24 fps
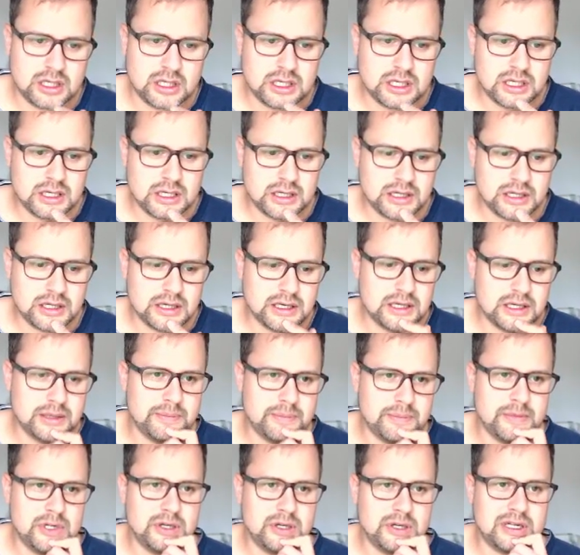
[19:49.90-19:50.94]

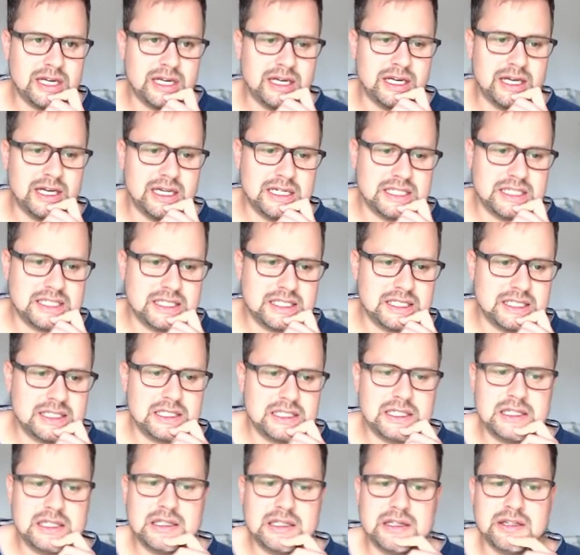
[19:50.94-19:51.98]
look at
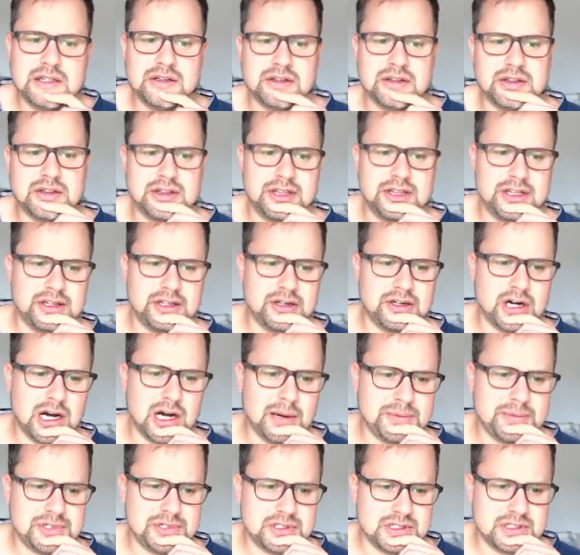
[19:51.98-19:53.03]
the
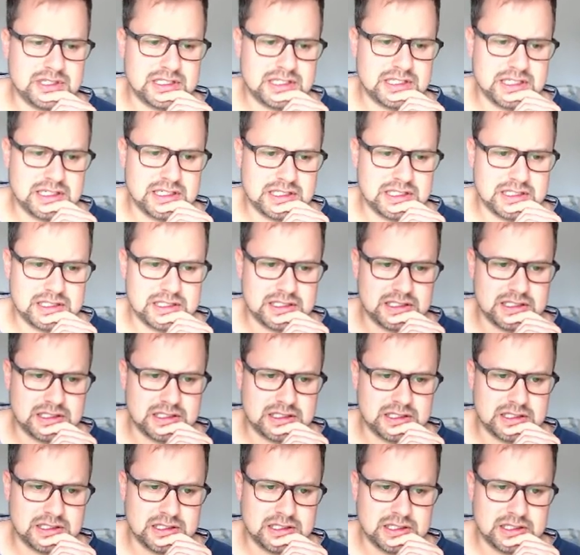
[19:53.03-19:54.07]
options here,
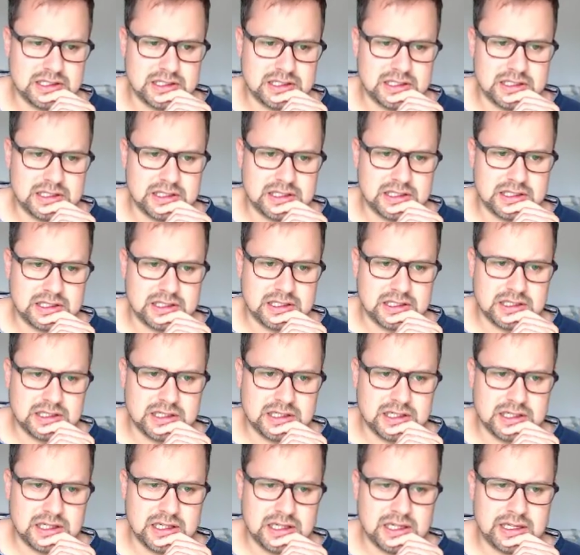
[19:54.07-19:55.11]

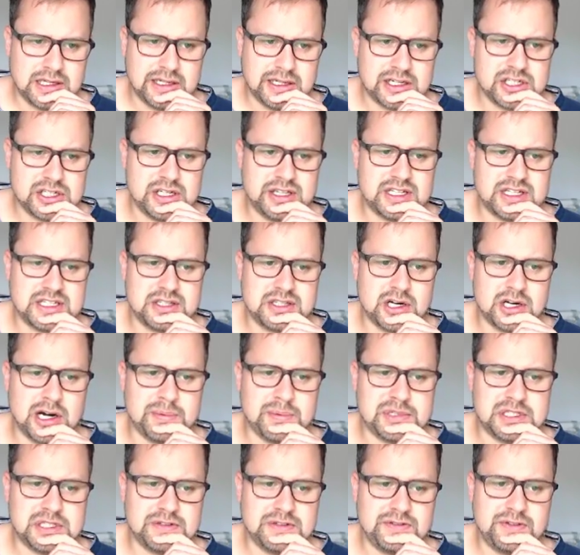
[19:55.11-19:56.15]
And actually there's an
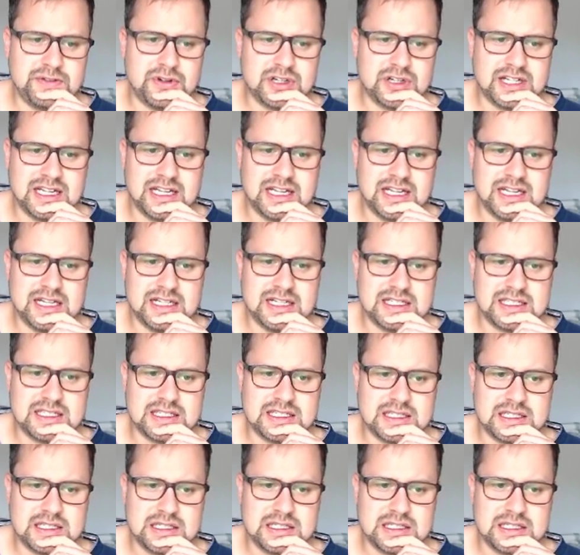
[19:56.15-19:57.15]
option for case.